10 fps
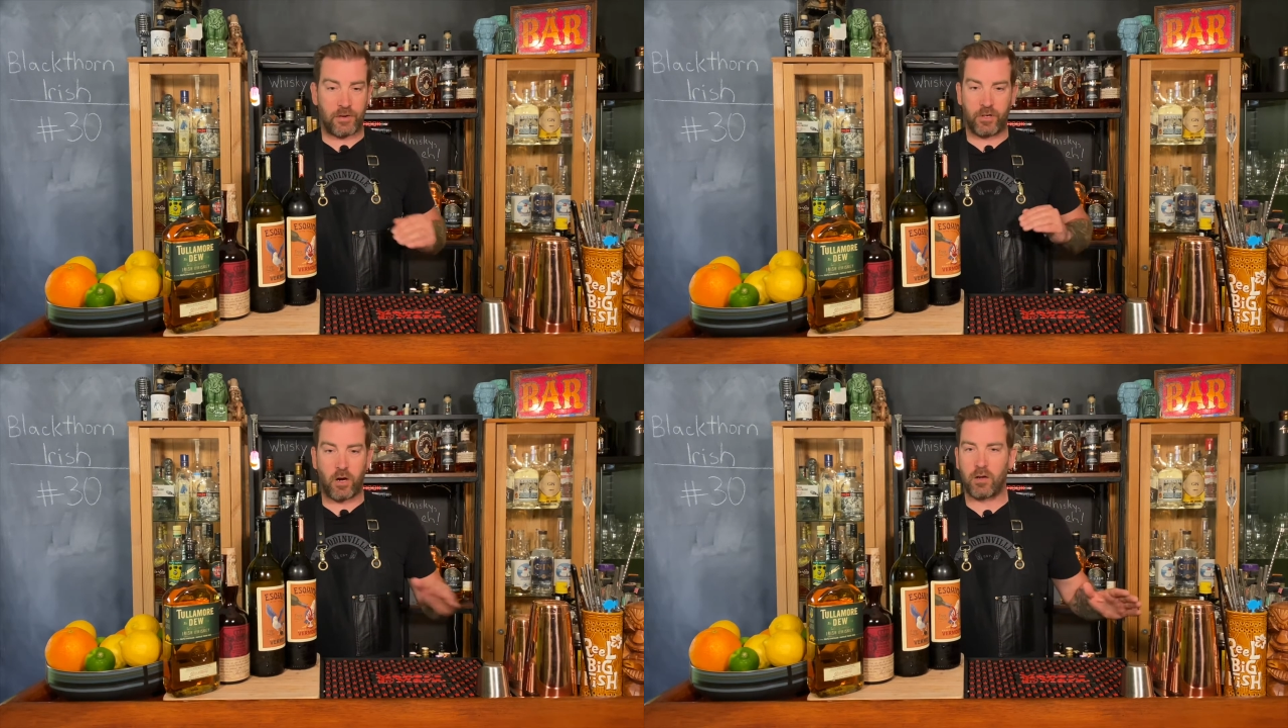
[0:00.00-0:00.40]

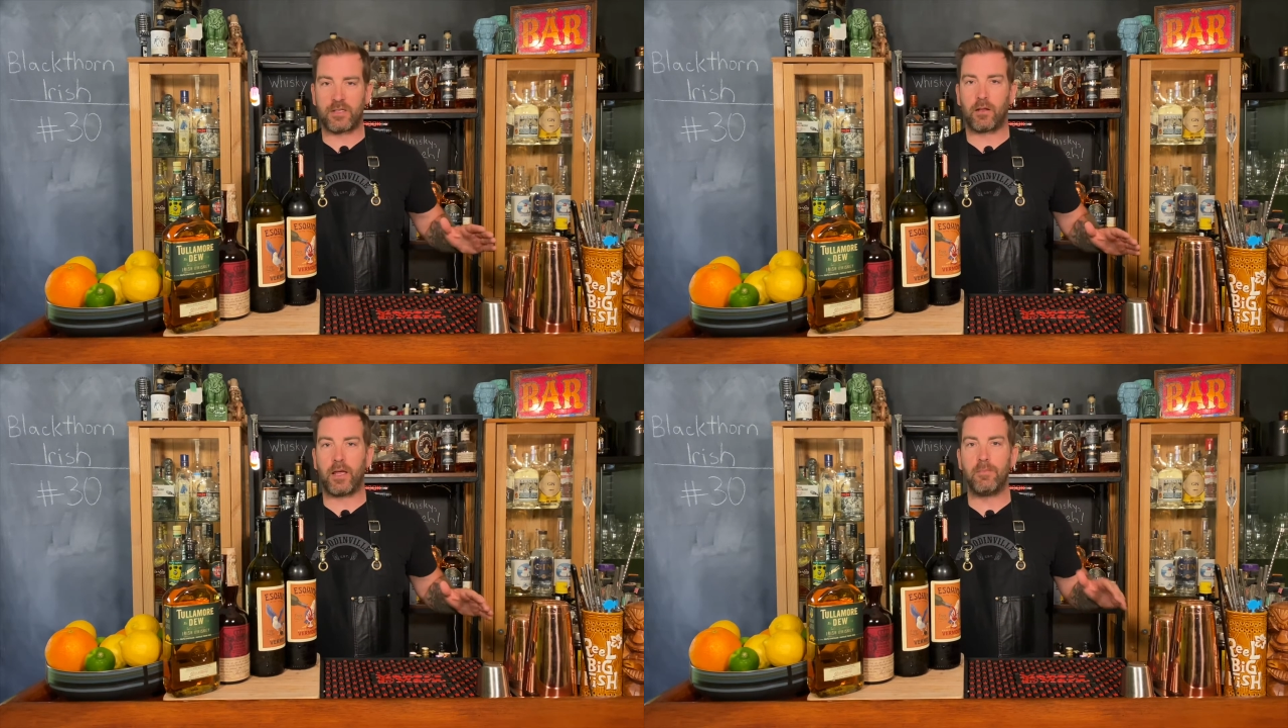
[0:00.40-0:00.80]

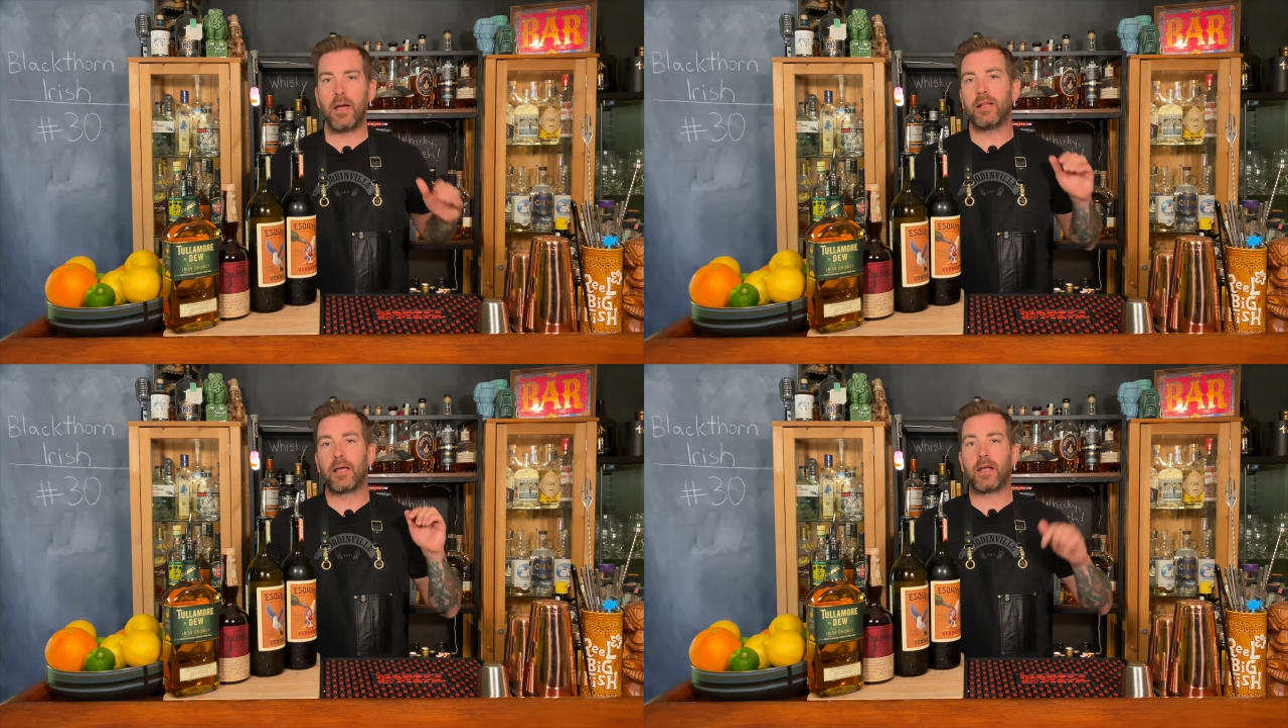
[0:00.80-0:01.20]
cocktail he
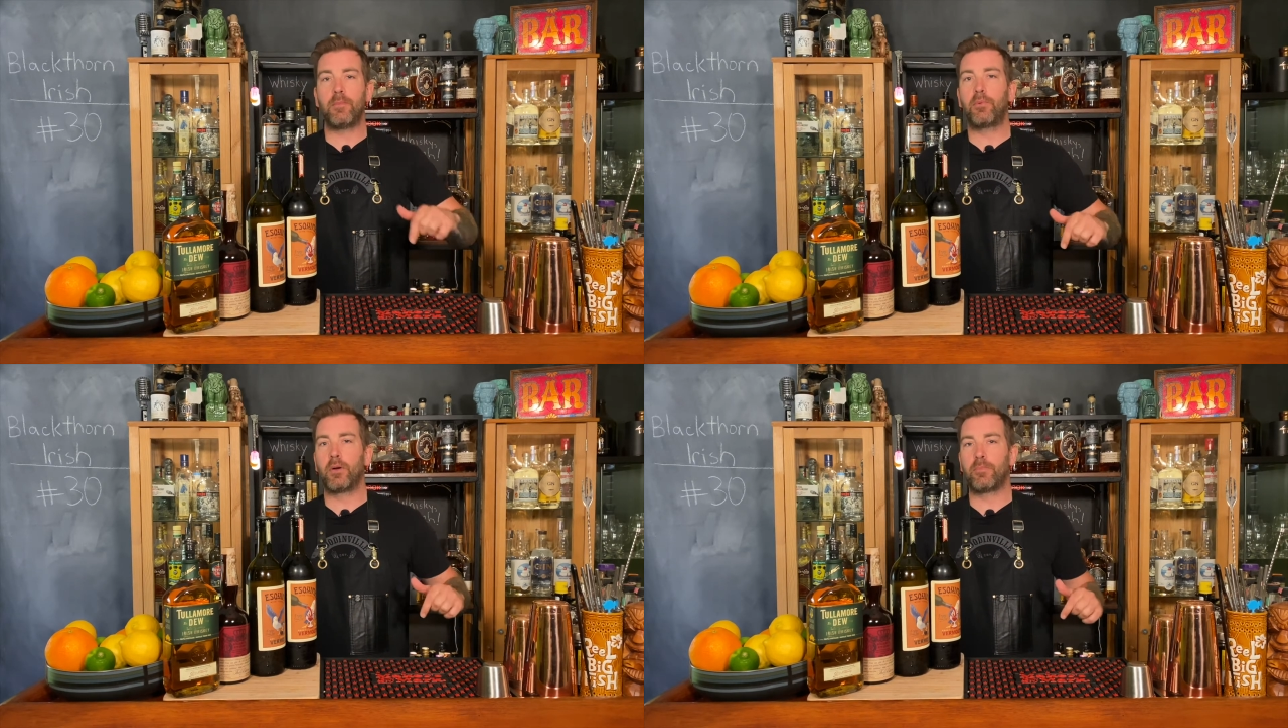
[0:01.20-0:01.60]
made that he
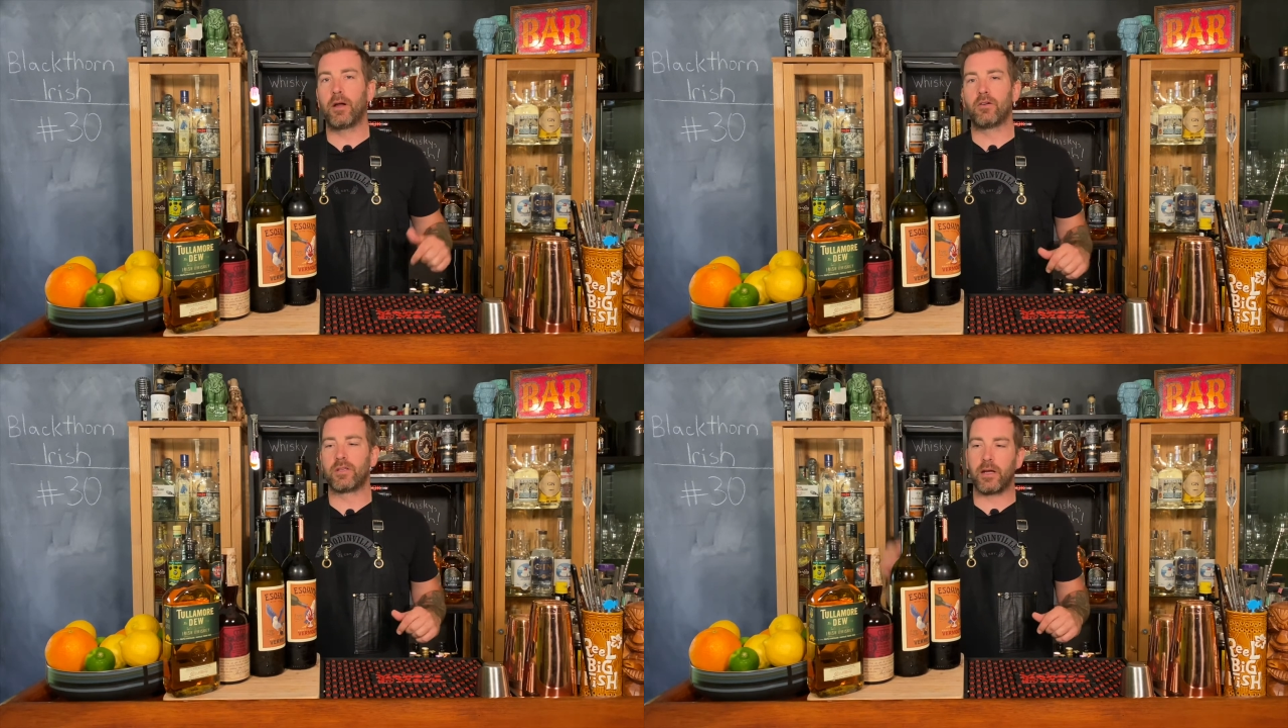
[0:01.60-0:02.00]
put
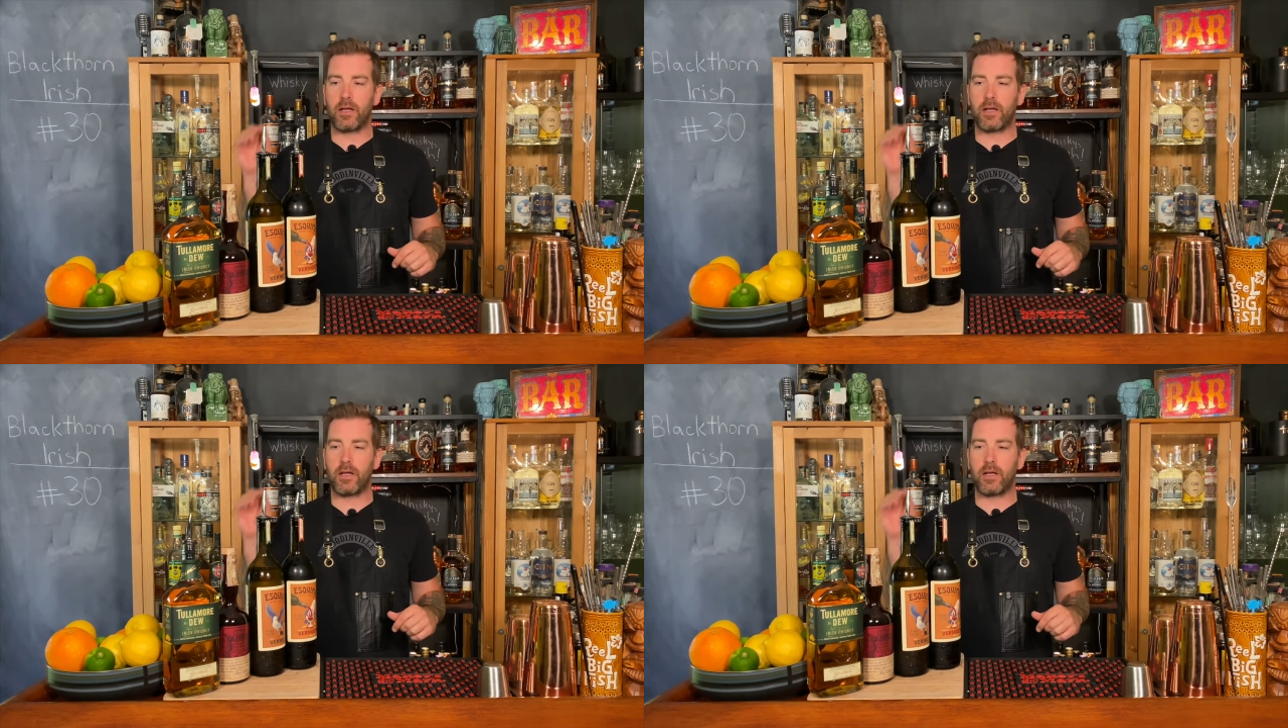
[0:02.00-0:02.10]
bitters in.